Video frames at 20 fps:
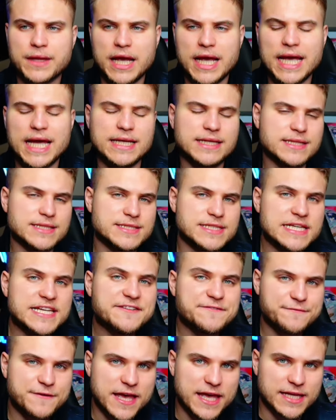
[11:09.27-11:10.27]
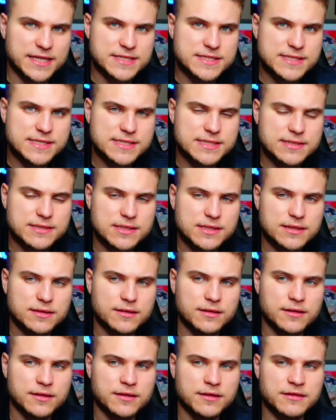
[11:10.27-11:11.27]
and a defense
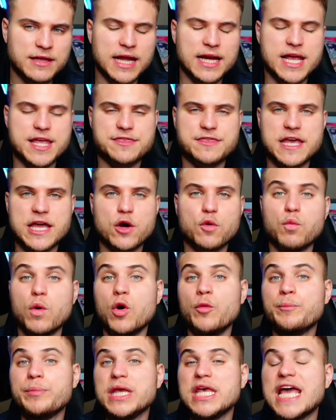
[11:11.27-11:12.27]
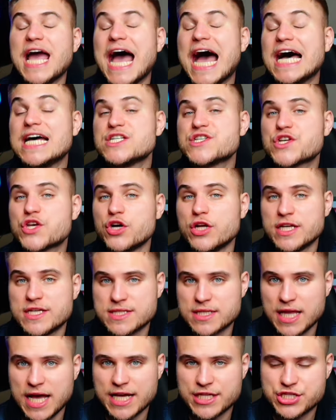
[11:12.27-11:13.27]
that I think won't be as good
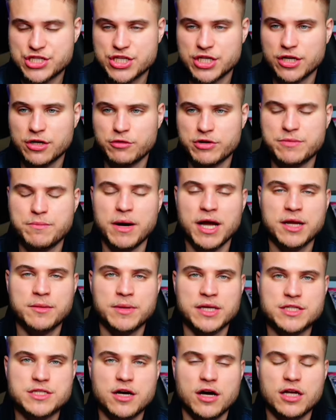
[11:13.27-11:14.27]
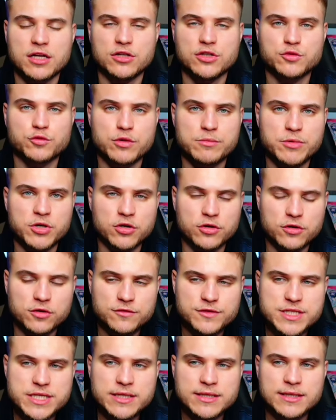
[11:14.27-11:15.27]
as last year with Mike McDonald
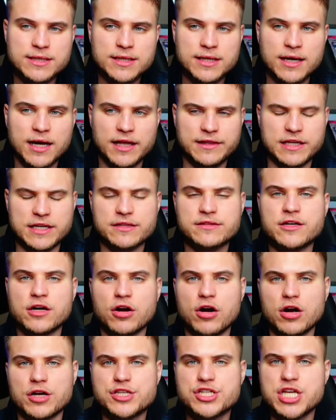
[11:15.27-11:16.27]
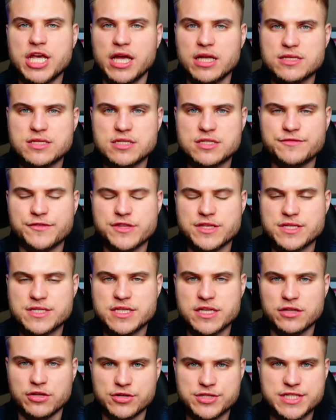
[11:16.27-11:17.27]
removed, I think there are chances for the
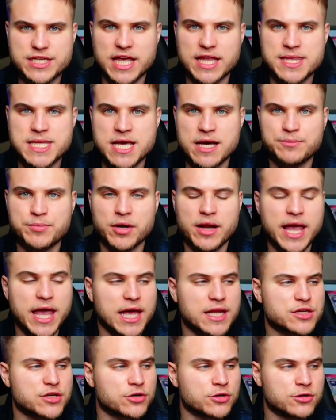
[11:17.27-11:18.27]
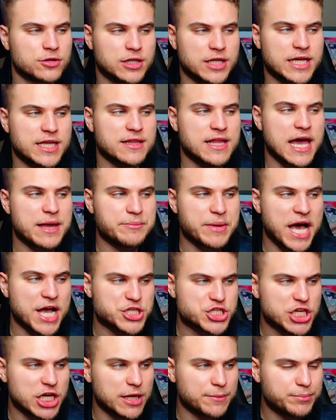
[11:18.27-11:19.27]
Steelers to get the upper hand early in that
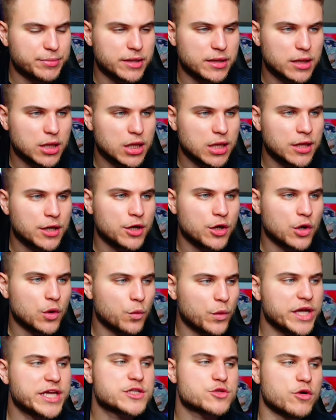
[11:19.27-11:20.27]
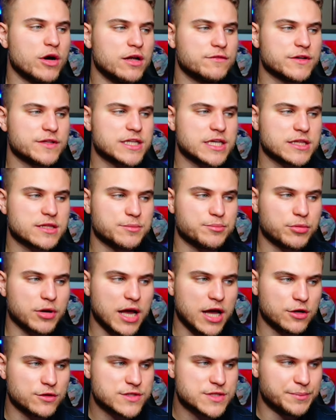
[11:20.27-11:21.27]
matchup. Week 12, I think the
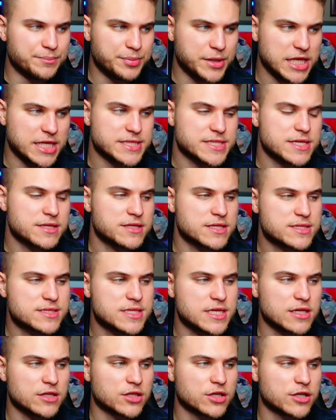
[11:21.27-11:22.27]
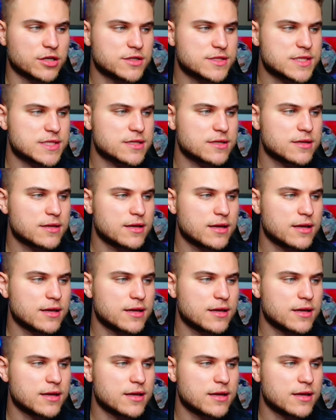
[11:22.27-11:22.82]
Browns beat the Steelers